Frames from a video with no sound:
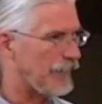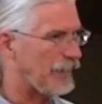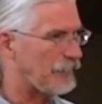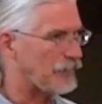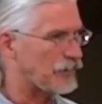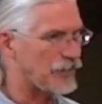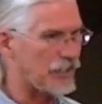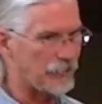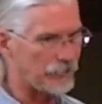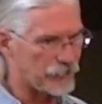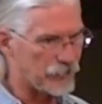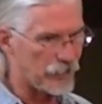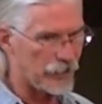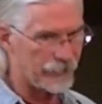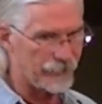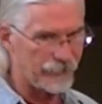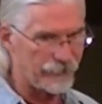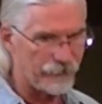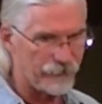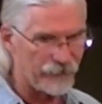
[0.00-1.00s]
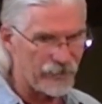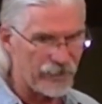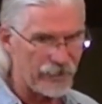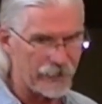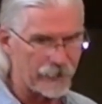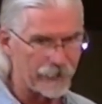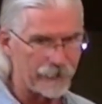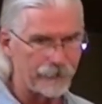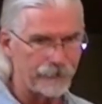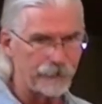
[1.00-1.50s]
the Baptist keeps talking about
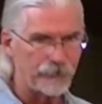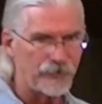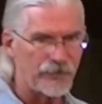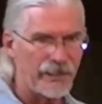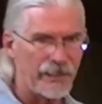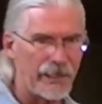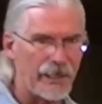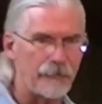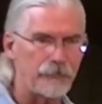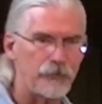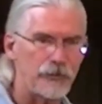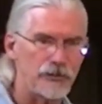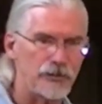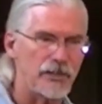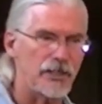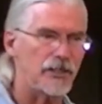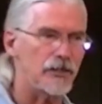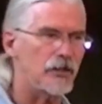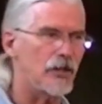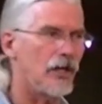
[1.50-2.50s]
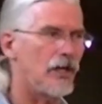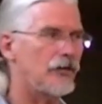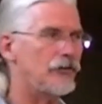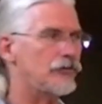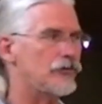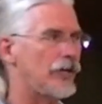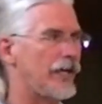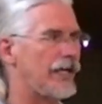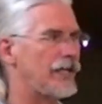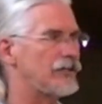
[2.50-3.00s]
fire and puts it in
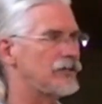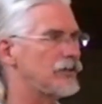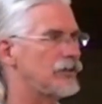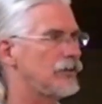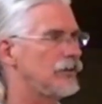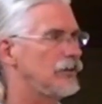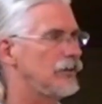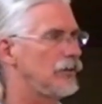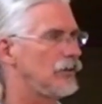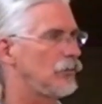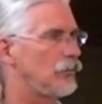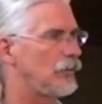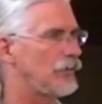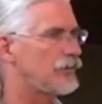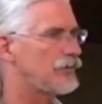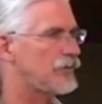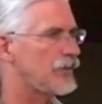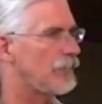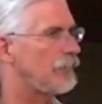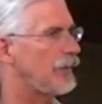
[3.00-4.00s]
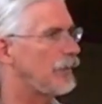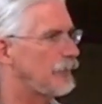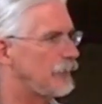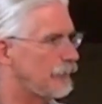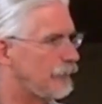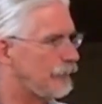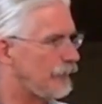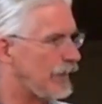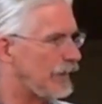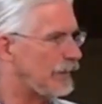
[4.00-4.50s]
contrast with some
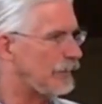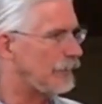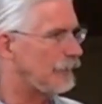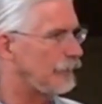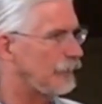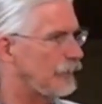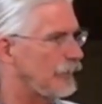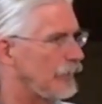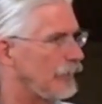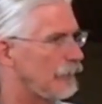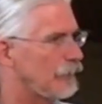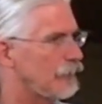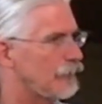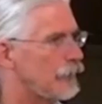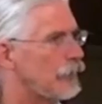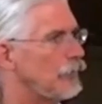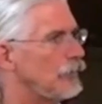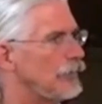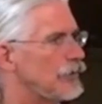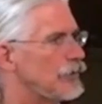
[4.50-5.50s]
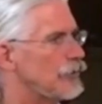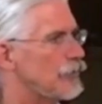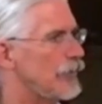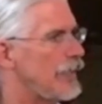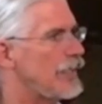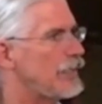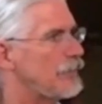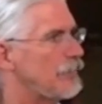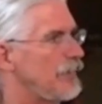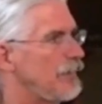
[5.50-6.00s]
other fate Fruitless
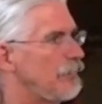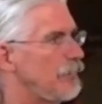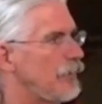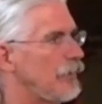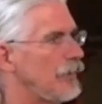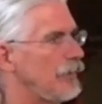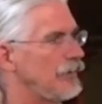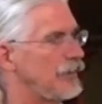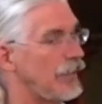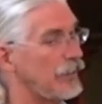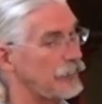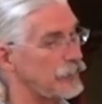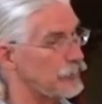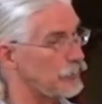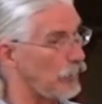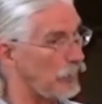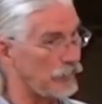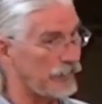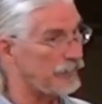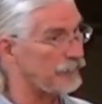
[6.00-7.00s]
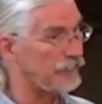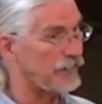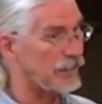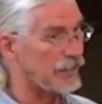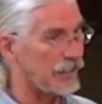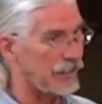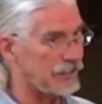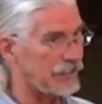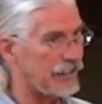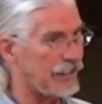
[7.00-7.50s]
trees will be burned, the others won't even be
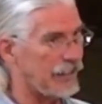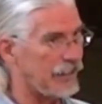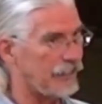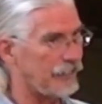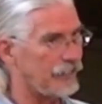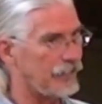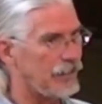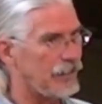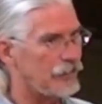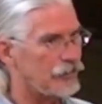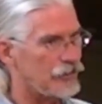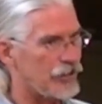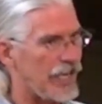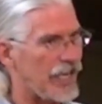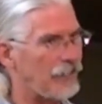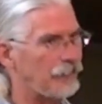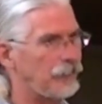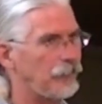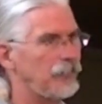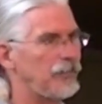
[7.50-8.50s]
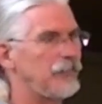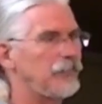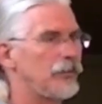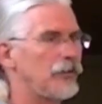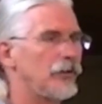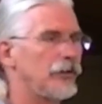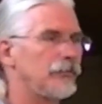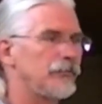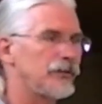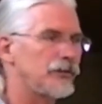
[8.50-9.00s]
cut down. Chaff will be
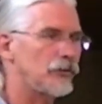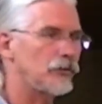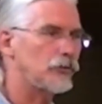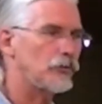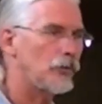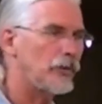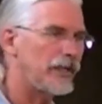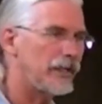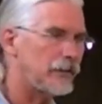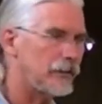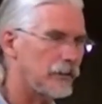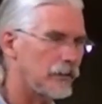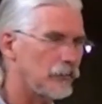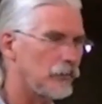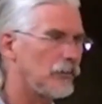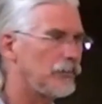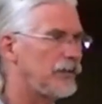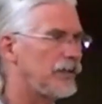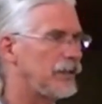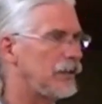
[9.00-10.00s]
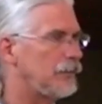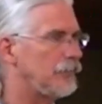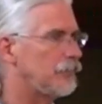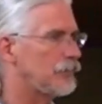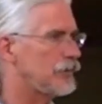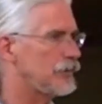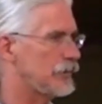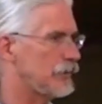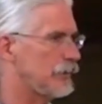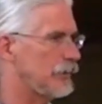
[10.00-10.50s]
burned, but the wheat will be
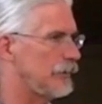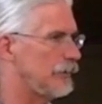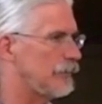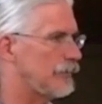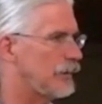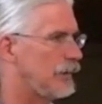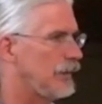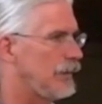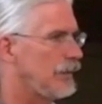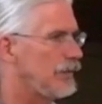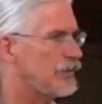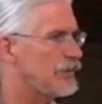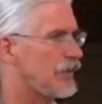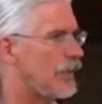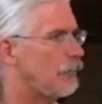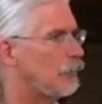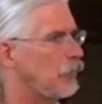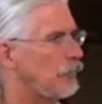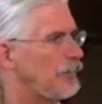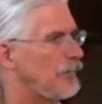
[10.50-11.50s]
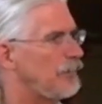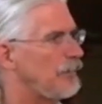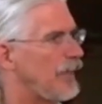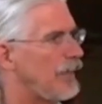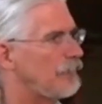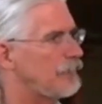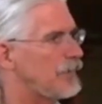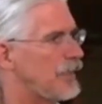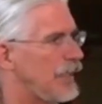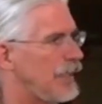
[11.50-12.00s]
preserved. Some will be
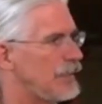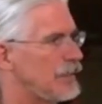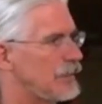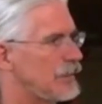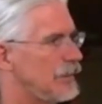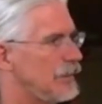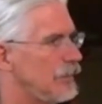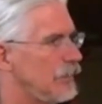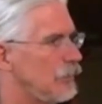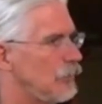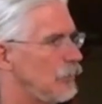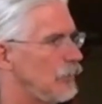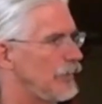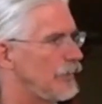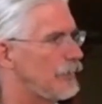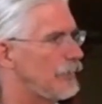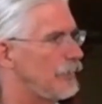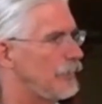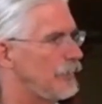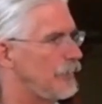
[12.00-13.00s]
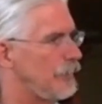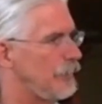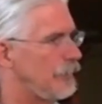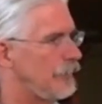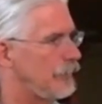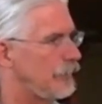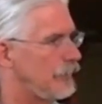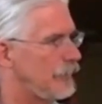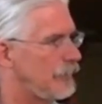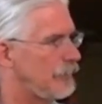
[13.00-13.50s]
baptized with the,
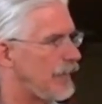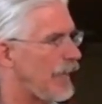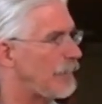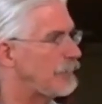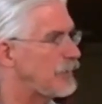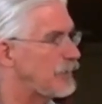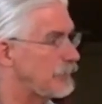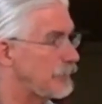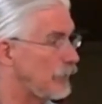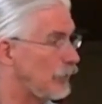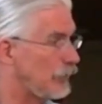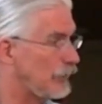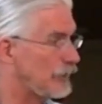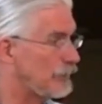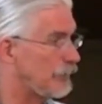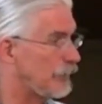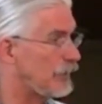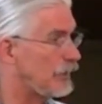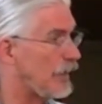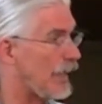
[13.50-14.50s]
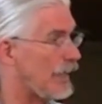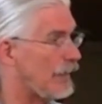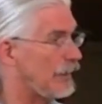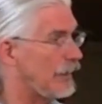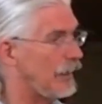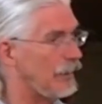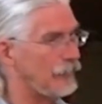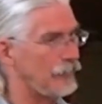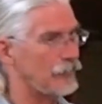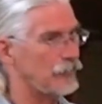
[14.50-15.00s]
the baptism of the Holy Spirit,
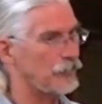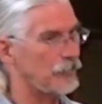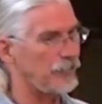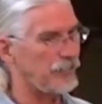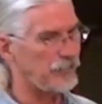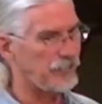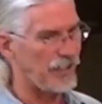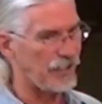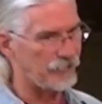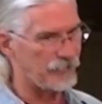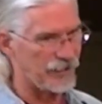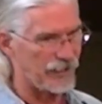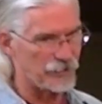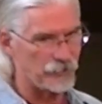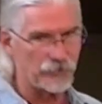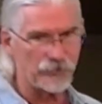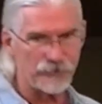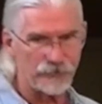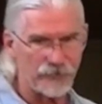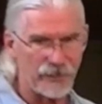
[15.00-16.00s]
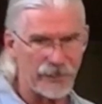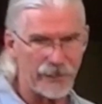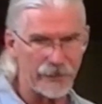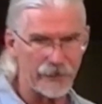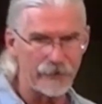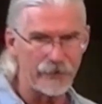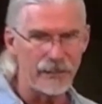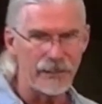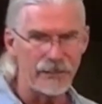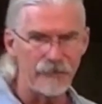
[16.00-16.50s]
and others will be baptized with
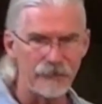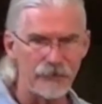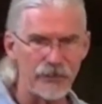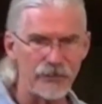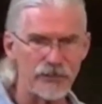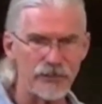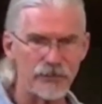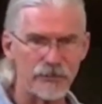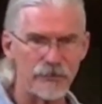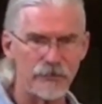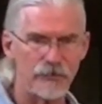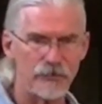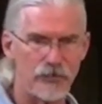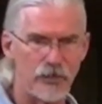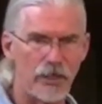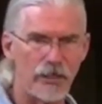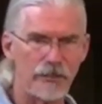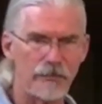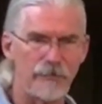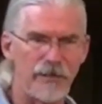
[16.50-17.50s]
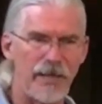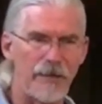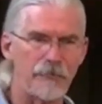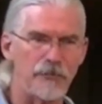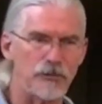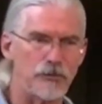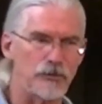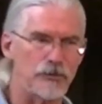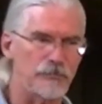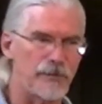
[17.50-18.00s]
fire. This John the
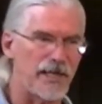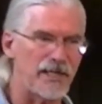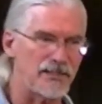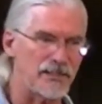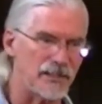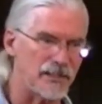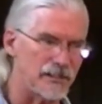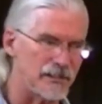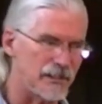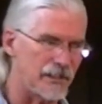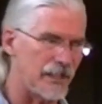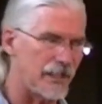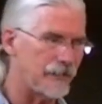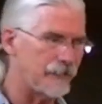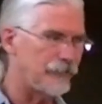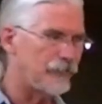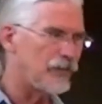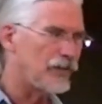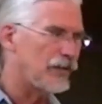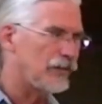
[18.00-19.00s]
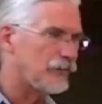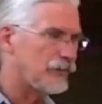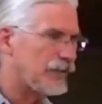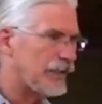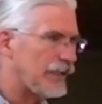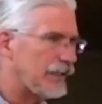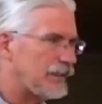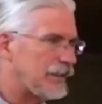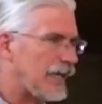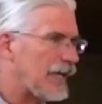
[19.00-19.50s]
Baptist was basically saying
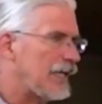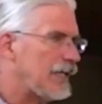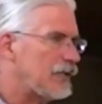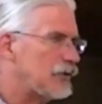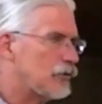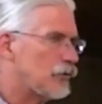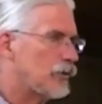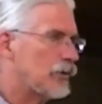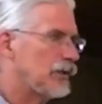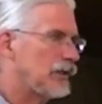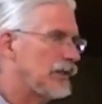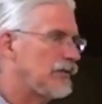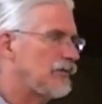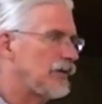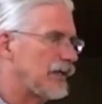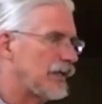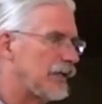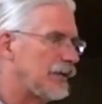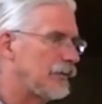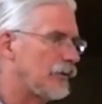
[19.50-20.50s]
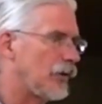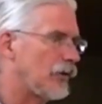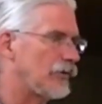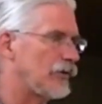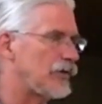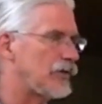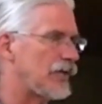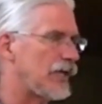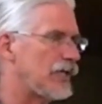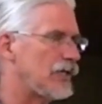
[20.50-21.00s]
the days we're living in
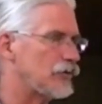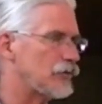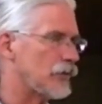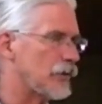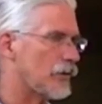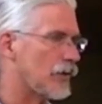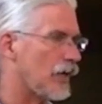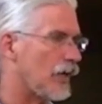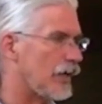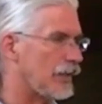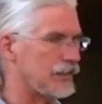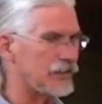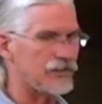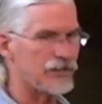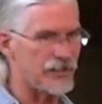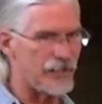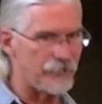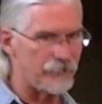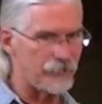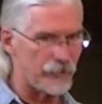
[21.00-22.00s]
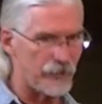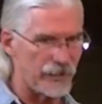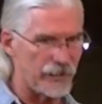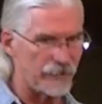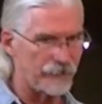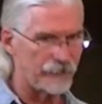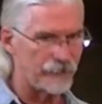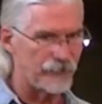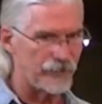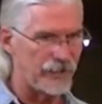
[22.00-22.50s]
are the days where God is
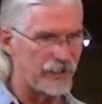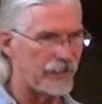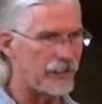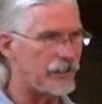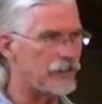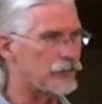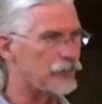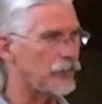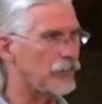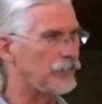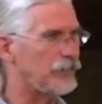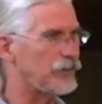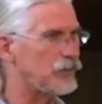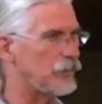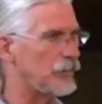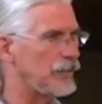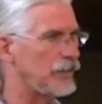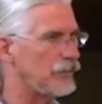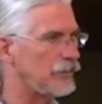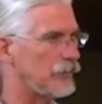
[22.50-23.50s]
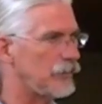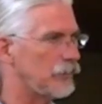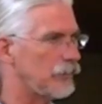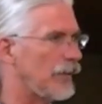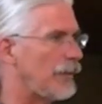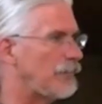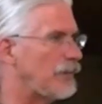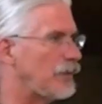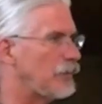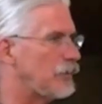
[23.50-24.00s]
separating in Israel between the
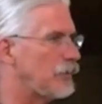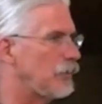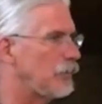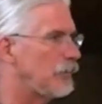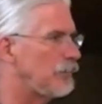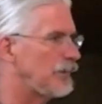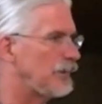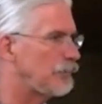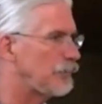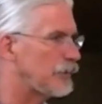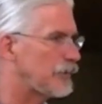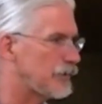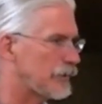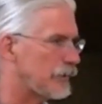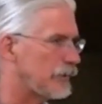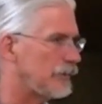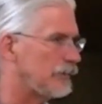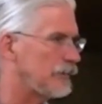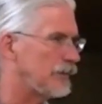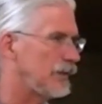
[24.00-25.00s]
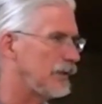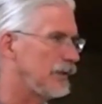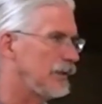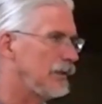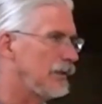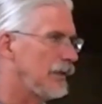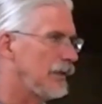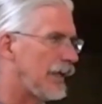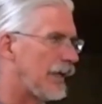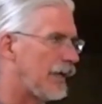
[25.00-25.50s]
remnant who will be preserved
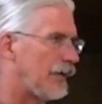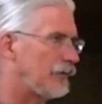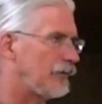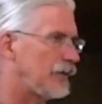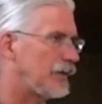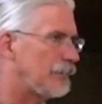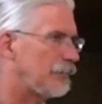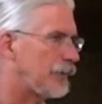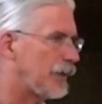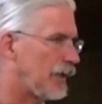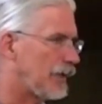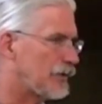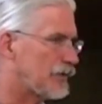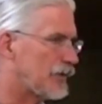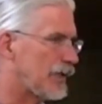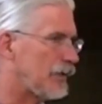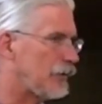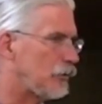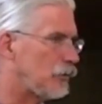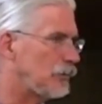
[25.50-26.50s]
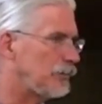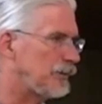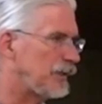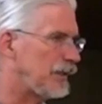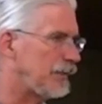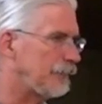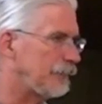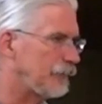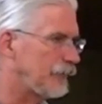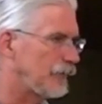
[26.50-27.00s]
and the apostate who will
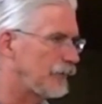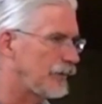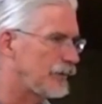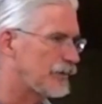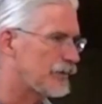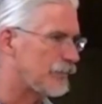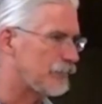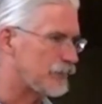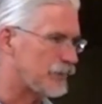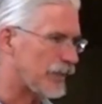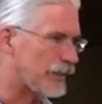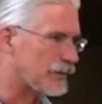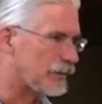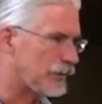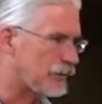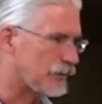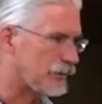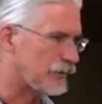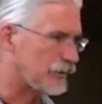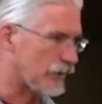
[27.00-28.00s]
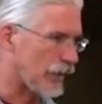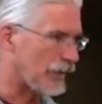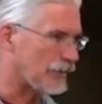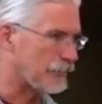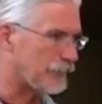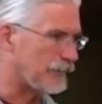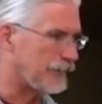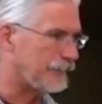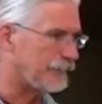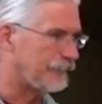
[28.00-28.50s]
be subjected to
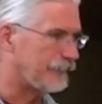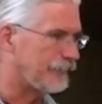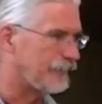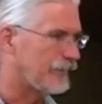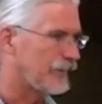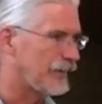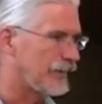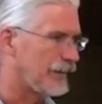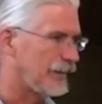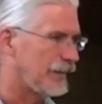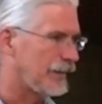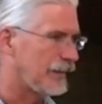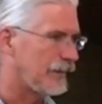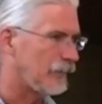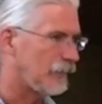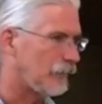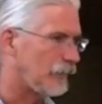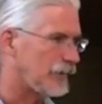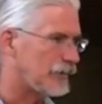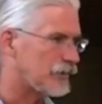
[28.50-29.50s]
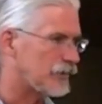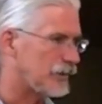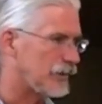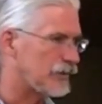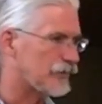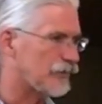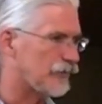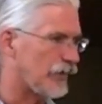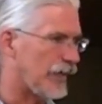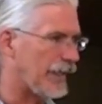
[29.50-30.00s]
judgment, which
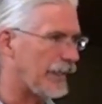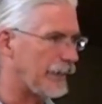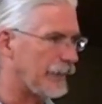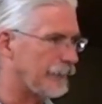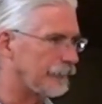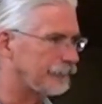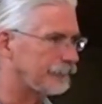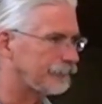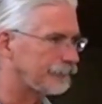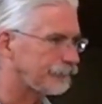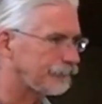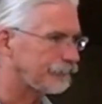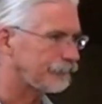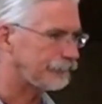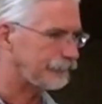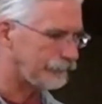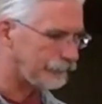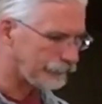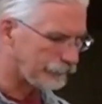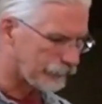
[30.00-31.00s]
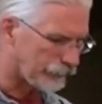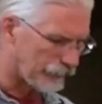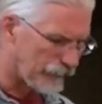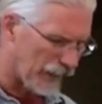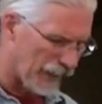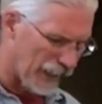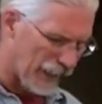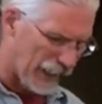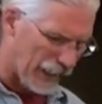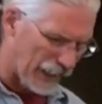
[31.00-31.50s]
is fire.
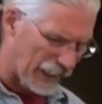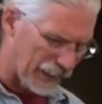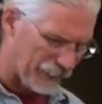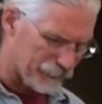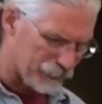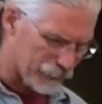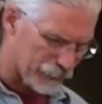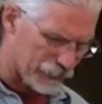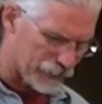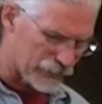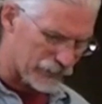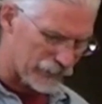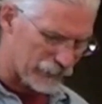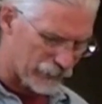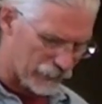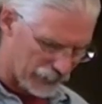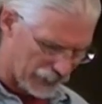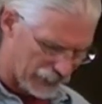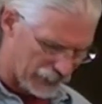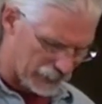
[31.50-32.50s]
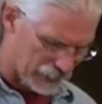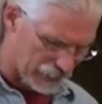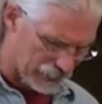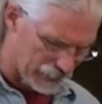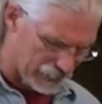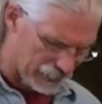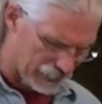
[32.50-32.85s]
I personally think